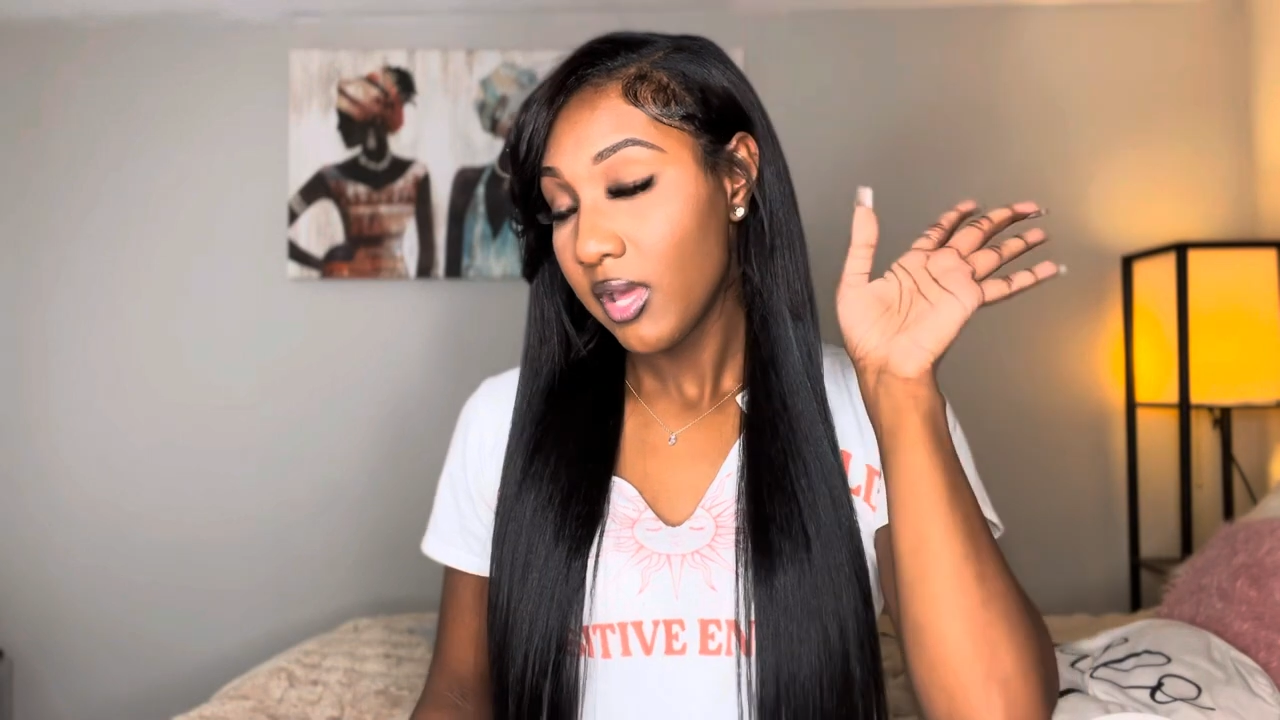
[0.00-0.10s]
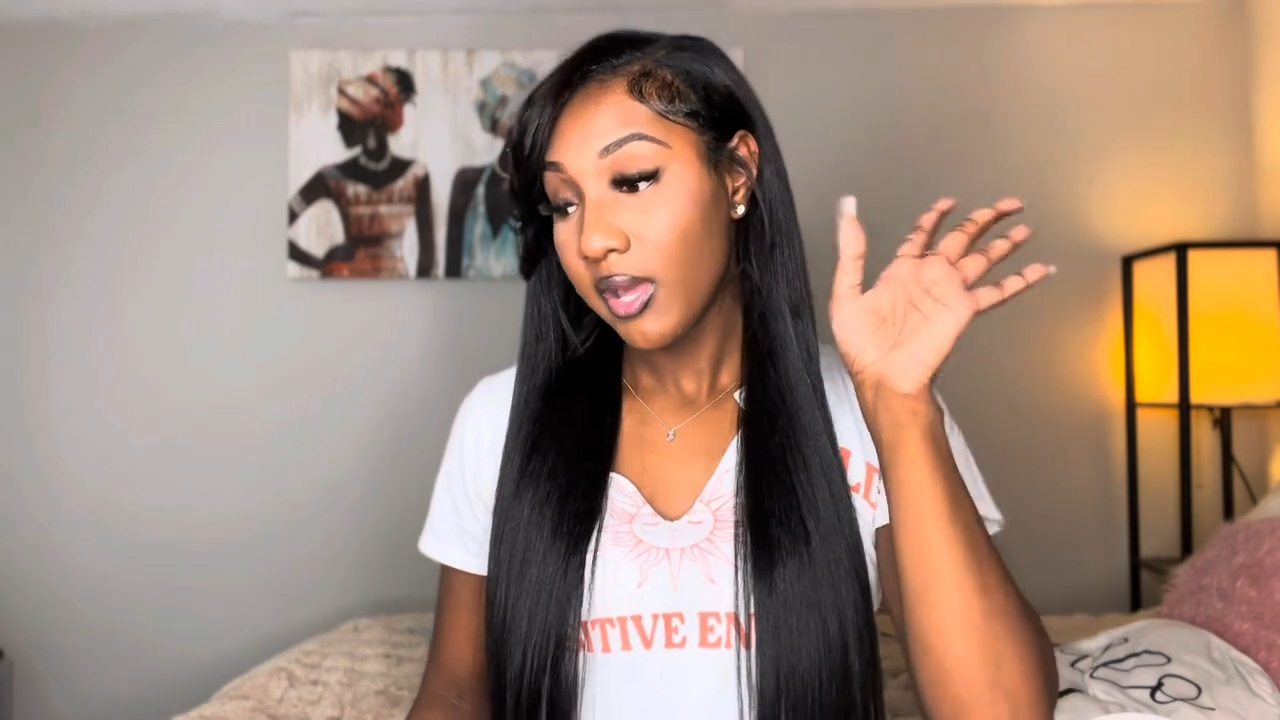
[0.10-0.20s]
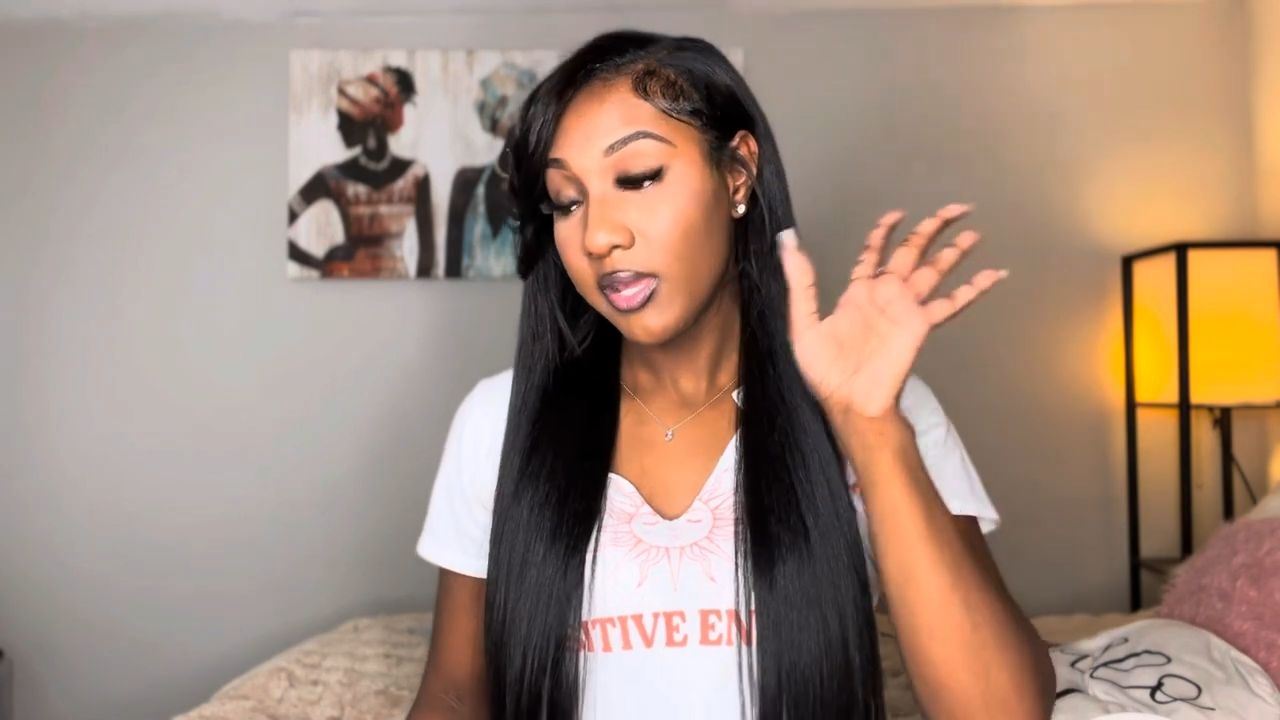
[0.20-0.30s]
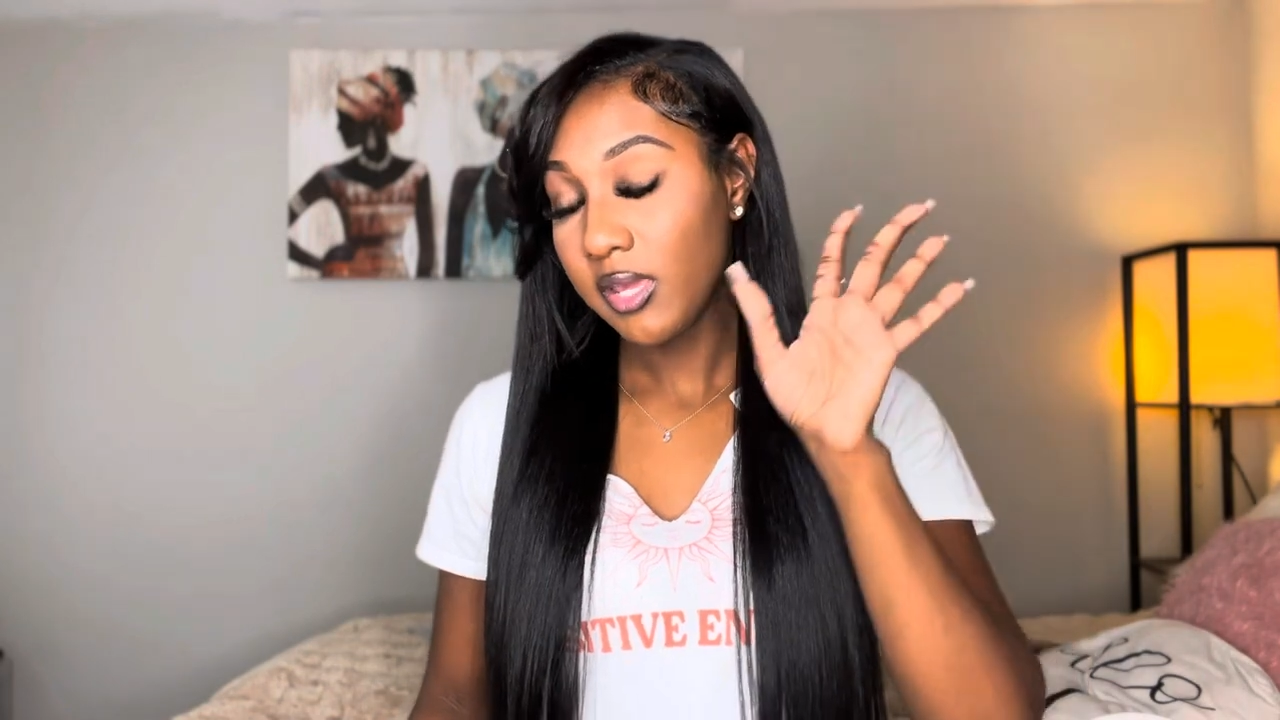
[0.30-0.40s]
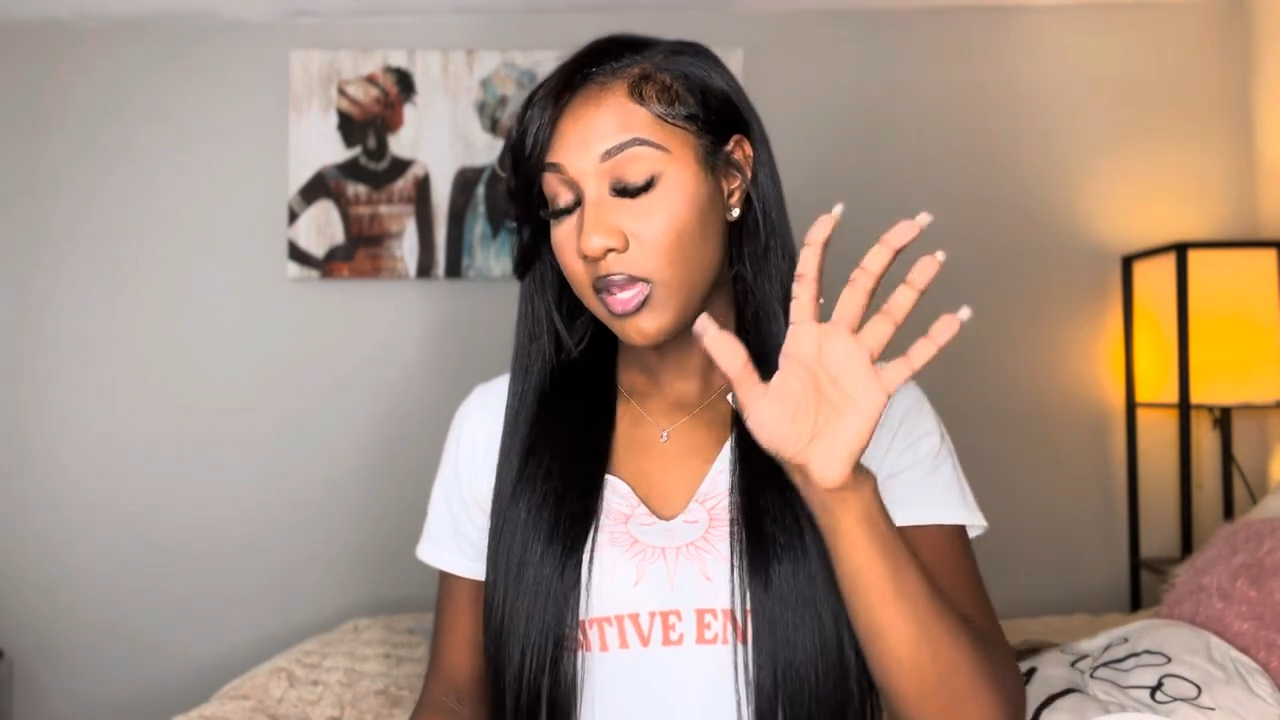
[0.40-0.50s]

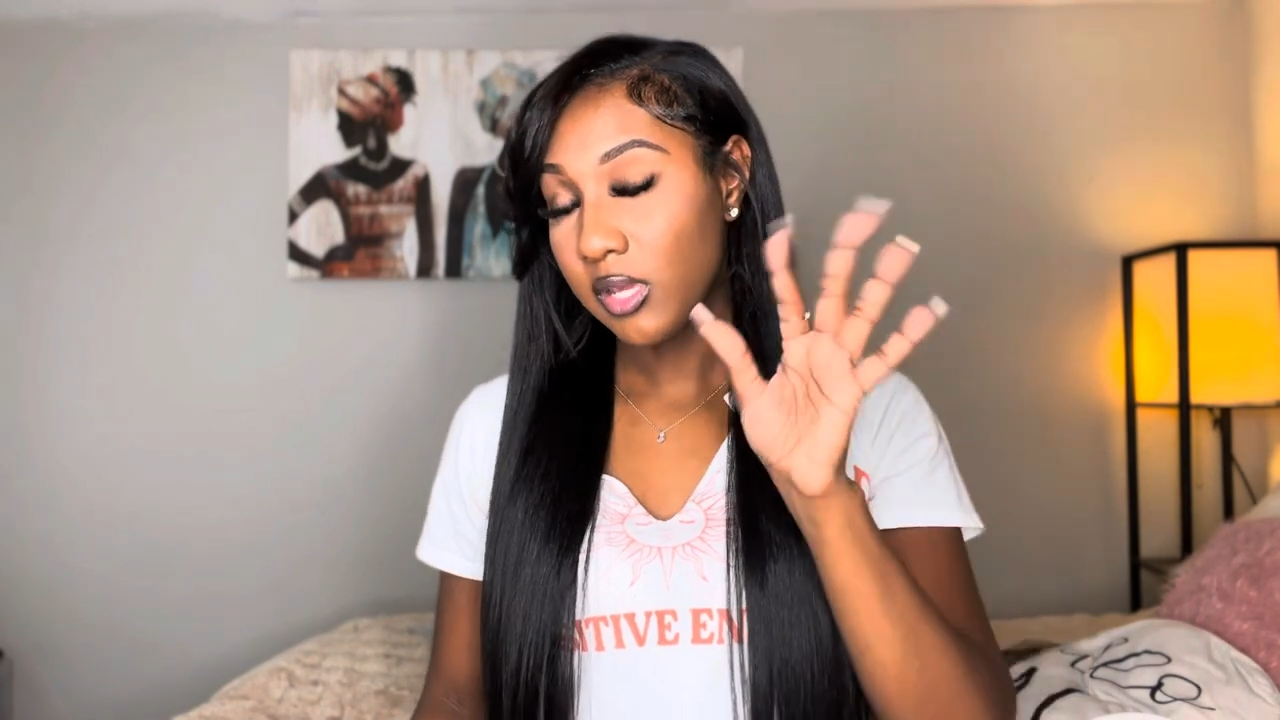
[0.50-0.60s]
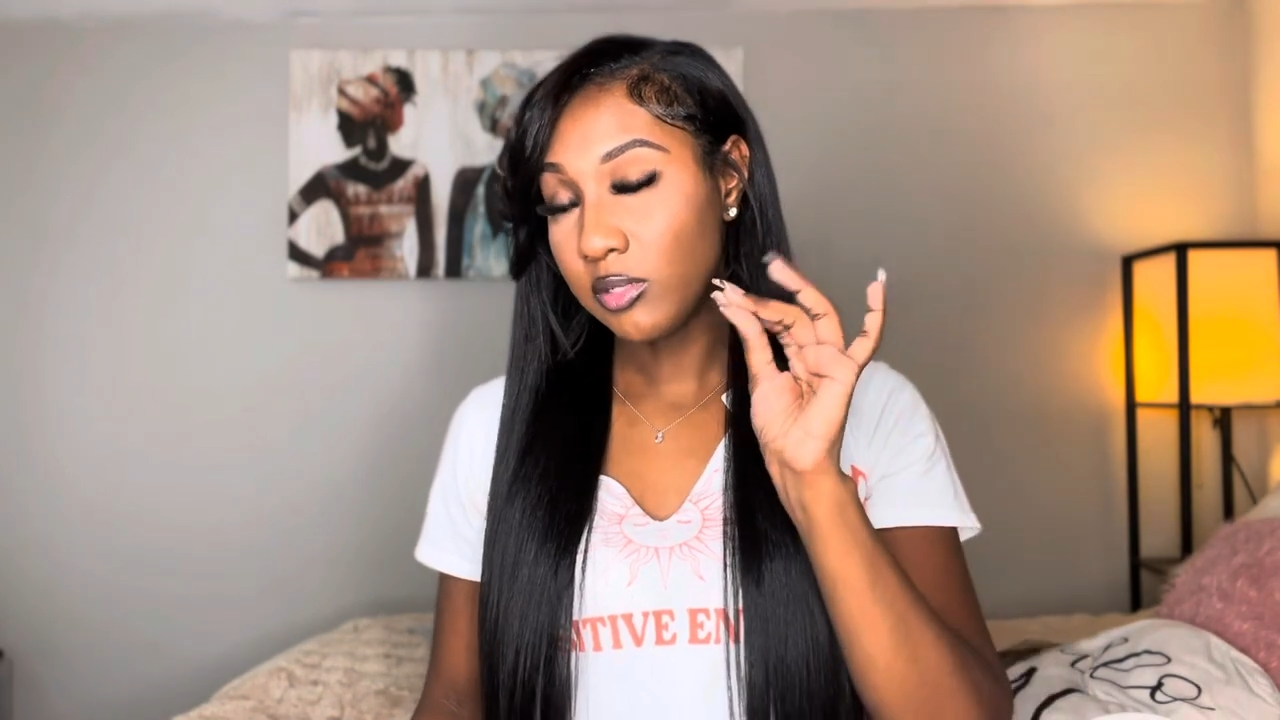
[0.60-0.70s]
I hate